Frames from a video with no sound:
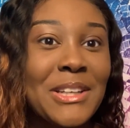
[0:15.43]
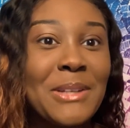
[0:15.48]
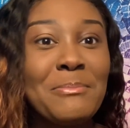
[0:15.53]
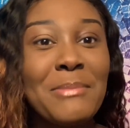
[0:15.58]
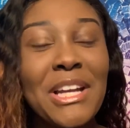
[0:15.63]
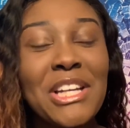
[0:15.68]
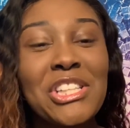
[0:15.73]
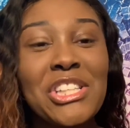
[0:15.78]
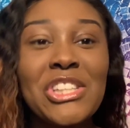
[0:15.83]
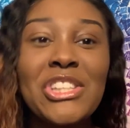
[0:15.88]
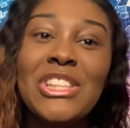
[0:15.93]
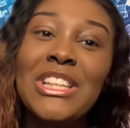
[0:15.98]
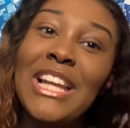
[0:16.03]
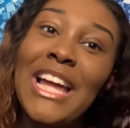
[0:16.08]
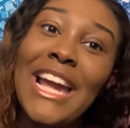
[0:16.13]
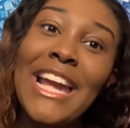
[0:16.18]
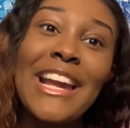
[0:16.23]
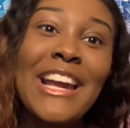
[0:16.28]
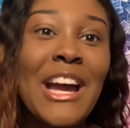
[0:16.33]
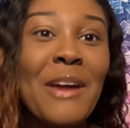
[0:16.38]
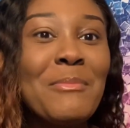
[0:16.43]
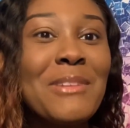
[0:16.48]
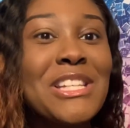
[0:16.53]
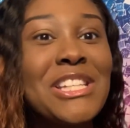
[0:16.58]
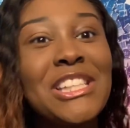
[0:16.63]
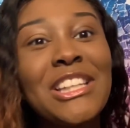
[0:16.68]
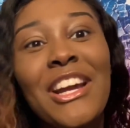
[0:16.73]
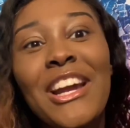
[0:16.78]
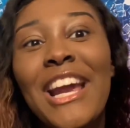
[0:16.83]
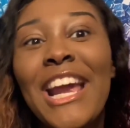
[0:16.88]
make sure you like, comment,
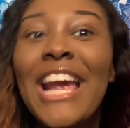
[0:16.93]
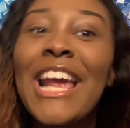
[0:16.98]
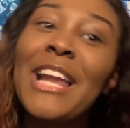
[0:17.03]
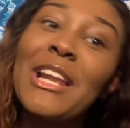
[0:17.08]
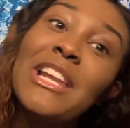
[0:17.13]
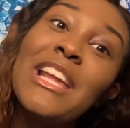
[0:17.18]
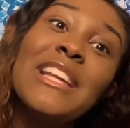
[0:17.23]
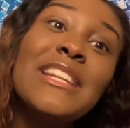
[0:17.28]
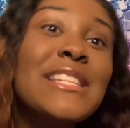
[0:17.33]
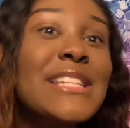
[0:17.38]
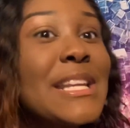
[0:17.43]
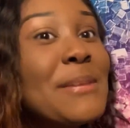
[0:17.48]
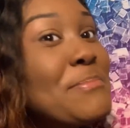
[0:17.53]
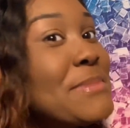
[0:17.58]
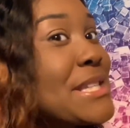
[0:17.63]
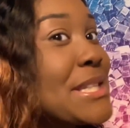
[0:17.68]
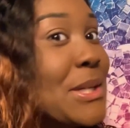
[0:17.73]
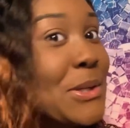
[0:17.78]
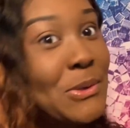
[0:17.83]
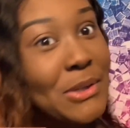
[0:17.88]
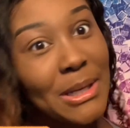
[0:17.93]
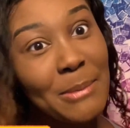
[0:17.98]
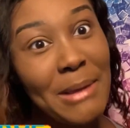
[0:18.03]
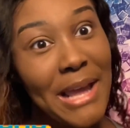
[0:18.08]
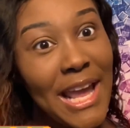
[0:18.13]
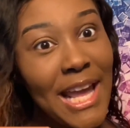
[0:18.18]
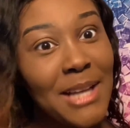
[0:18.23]
share, and subscribe.